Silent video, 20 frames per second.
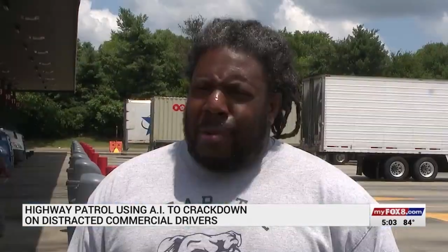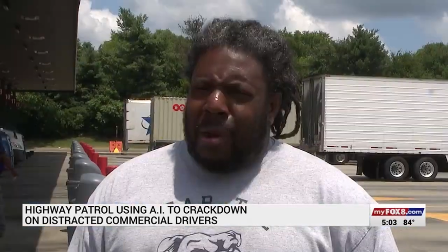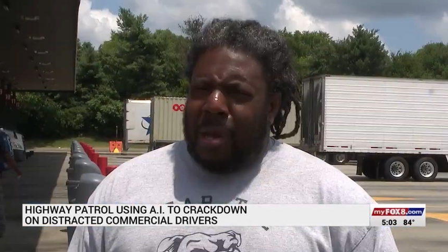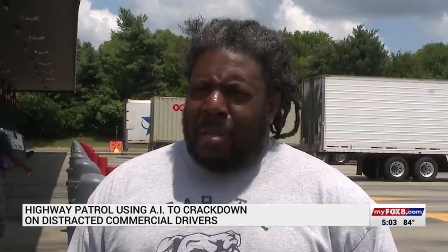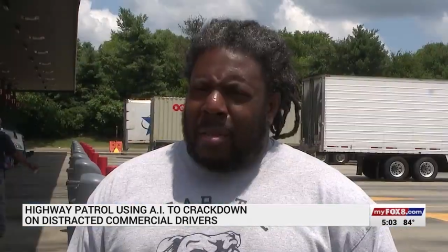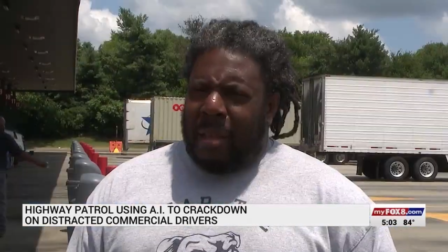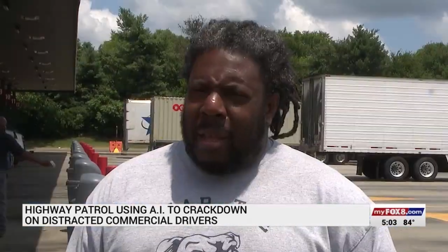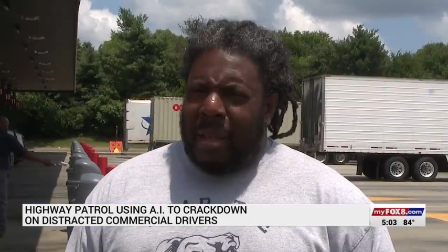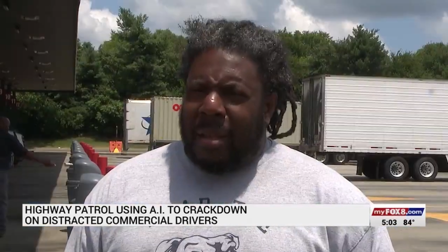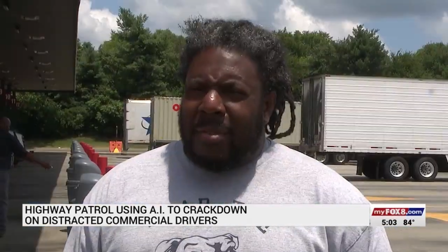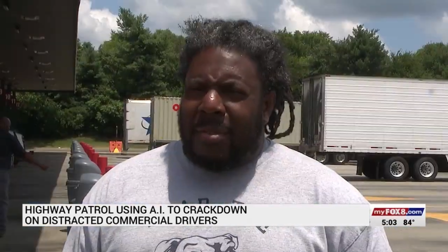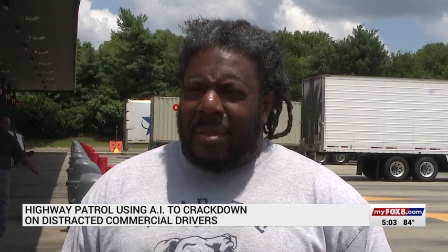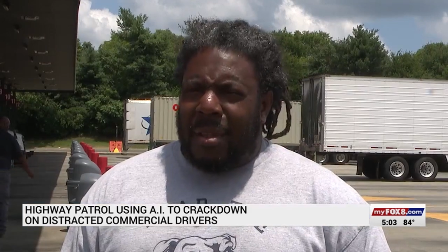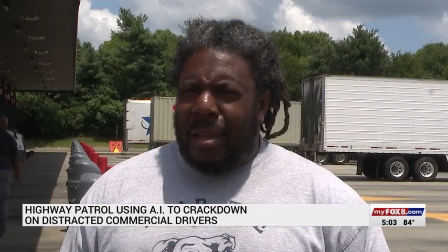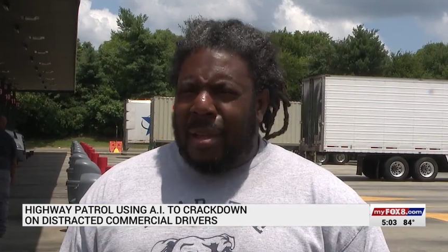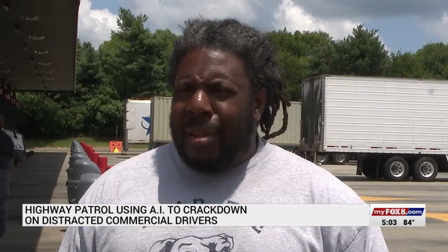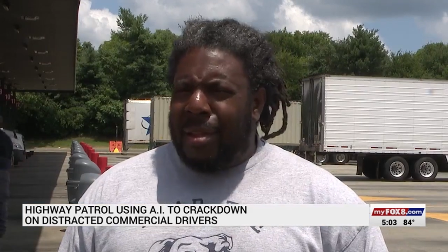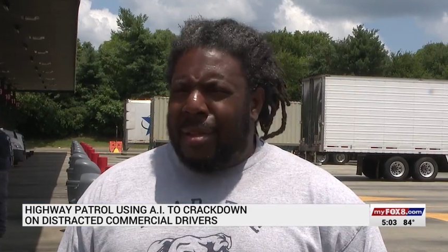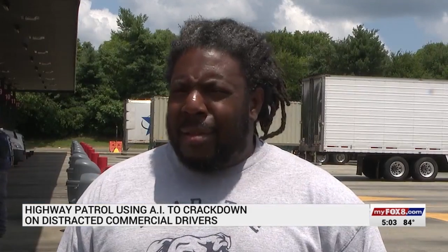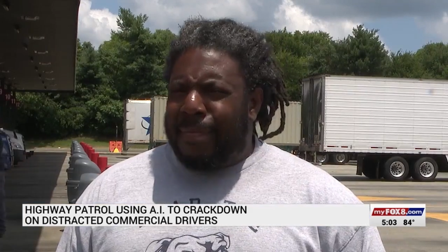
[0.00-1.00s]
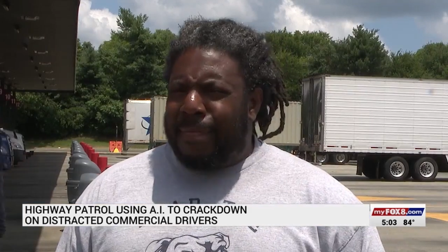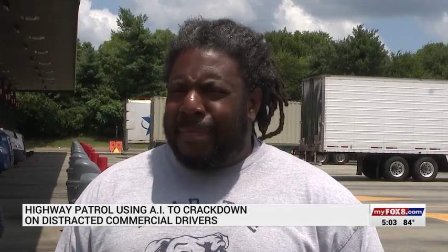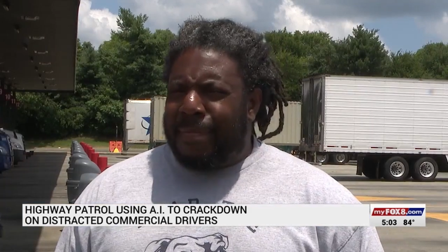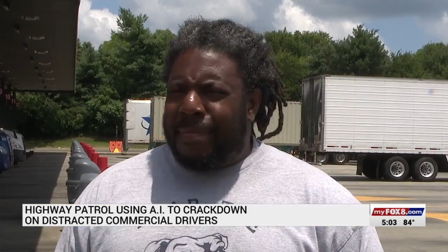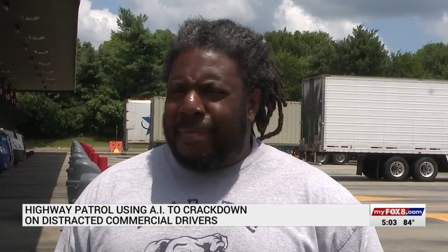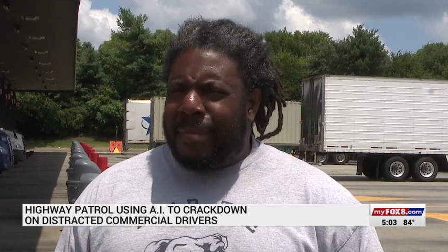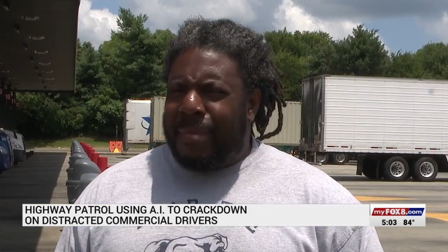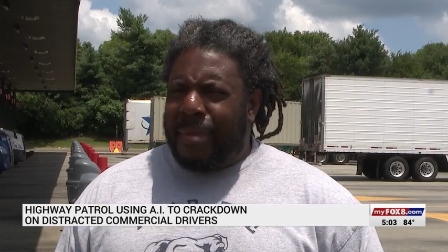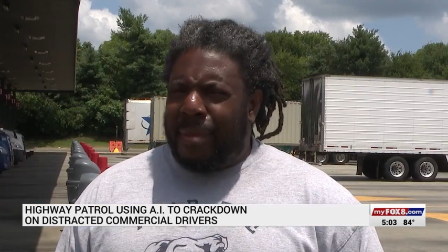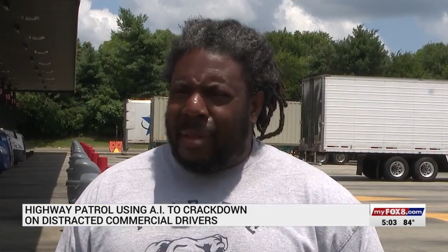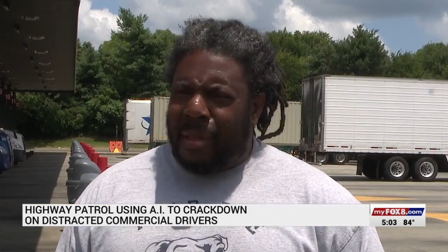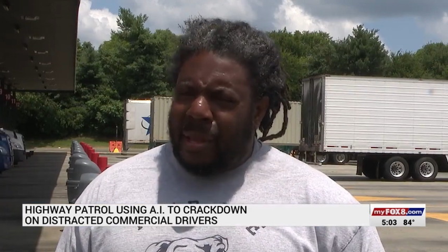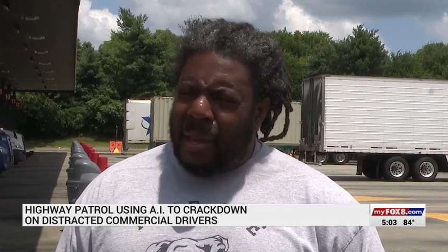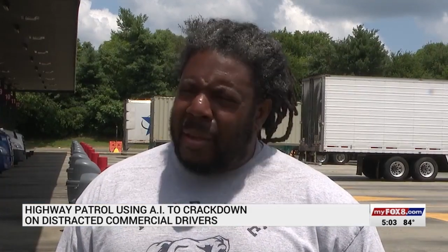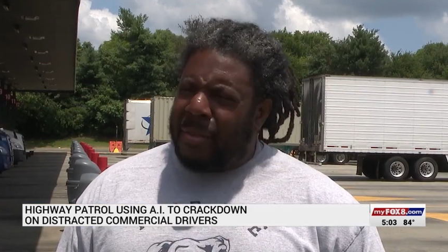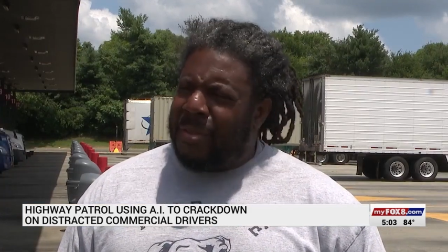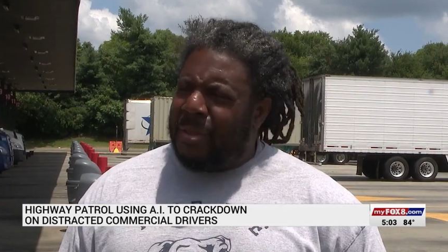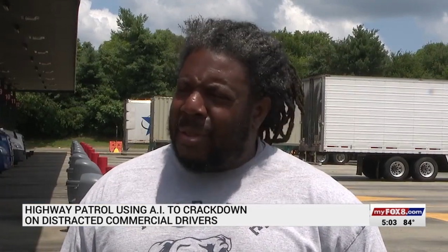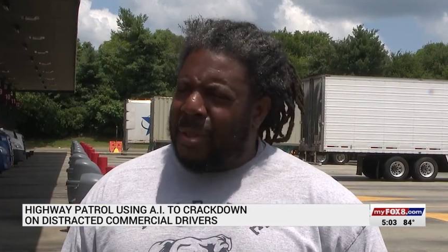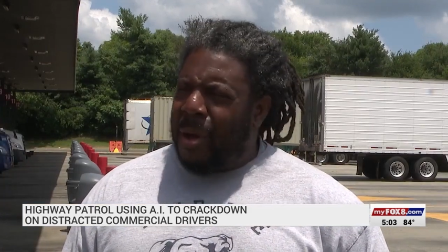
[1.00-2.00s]
Do I think it's needed?
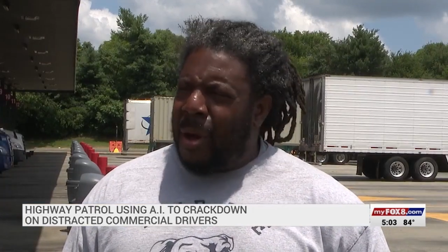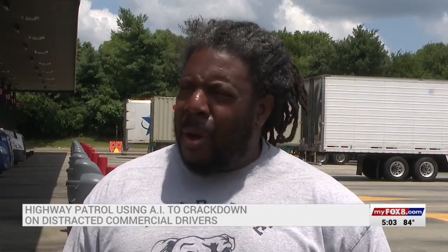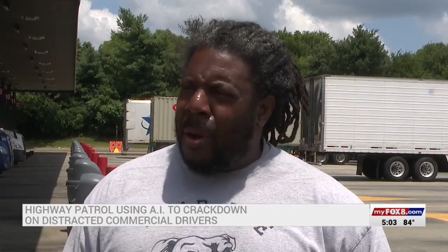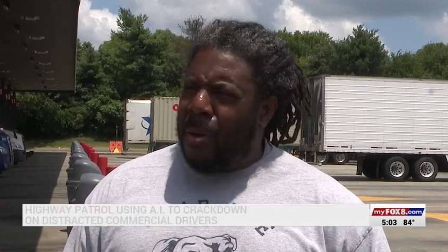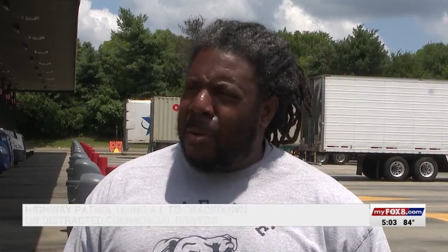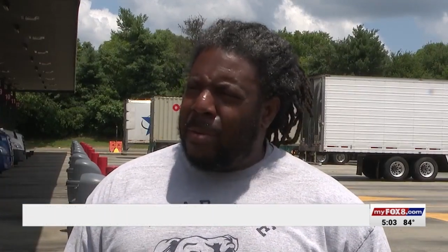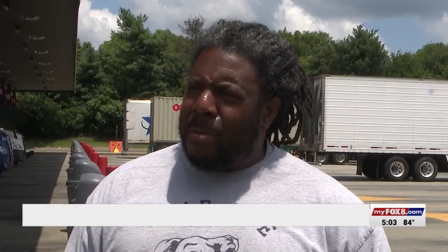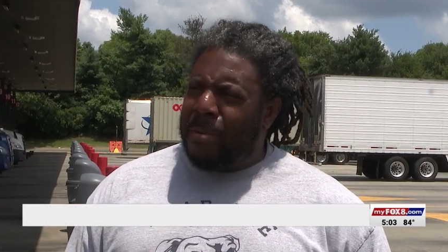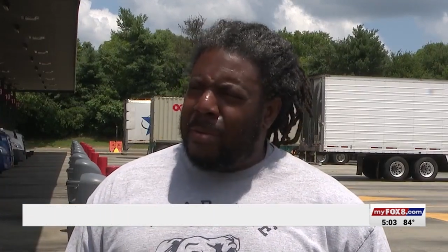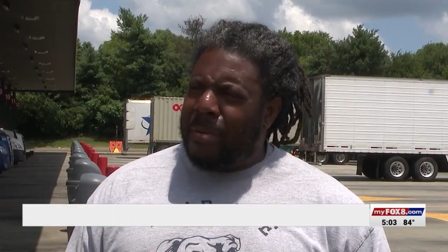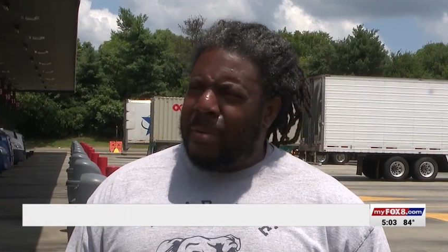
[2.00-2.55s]
Yes and no.